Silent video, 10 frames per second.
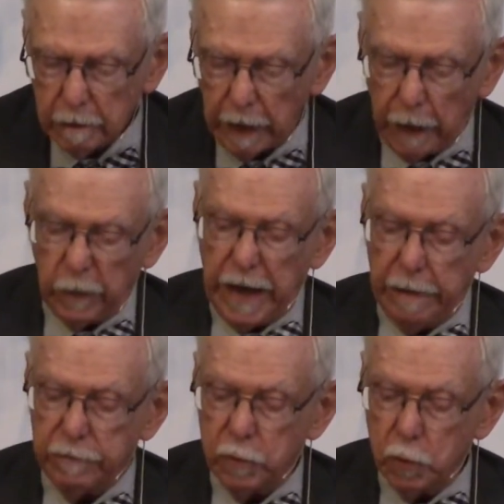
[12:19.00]
And we
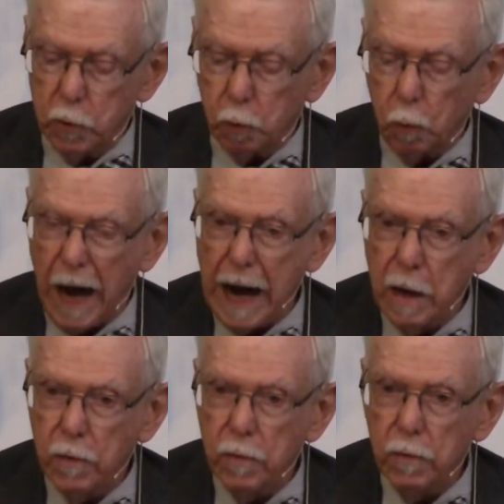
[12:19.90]
have to
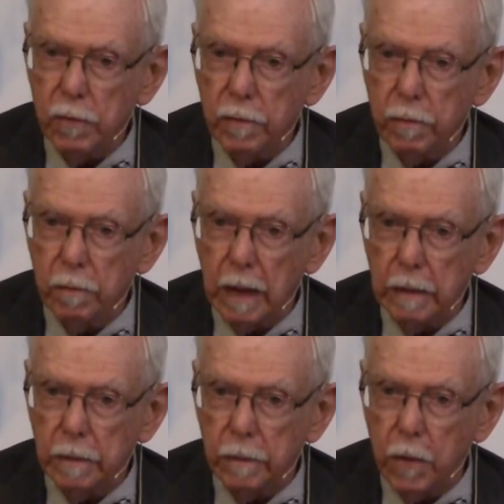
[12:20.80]
drown
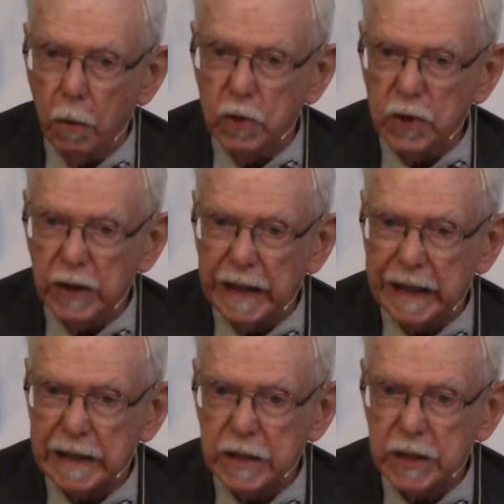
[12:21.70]
those
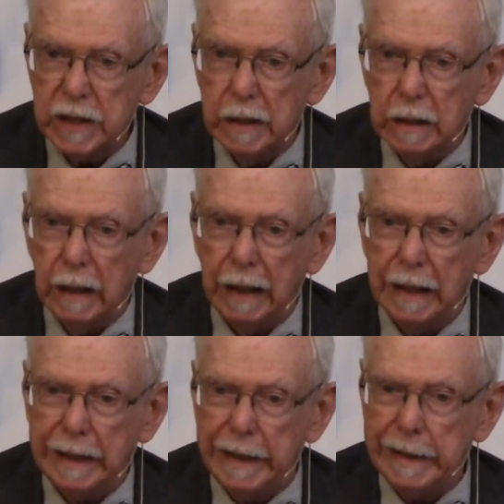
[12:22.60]
things
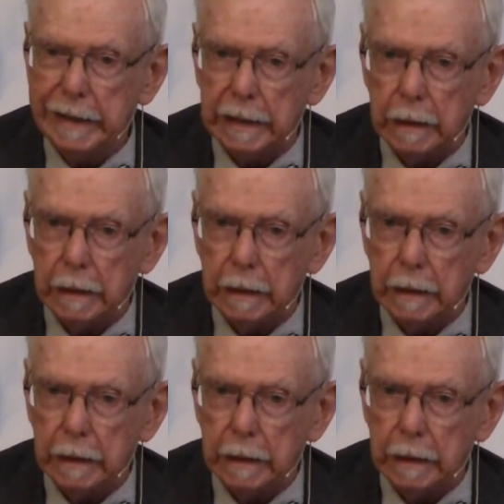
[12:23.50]
again.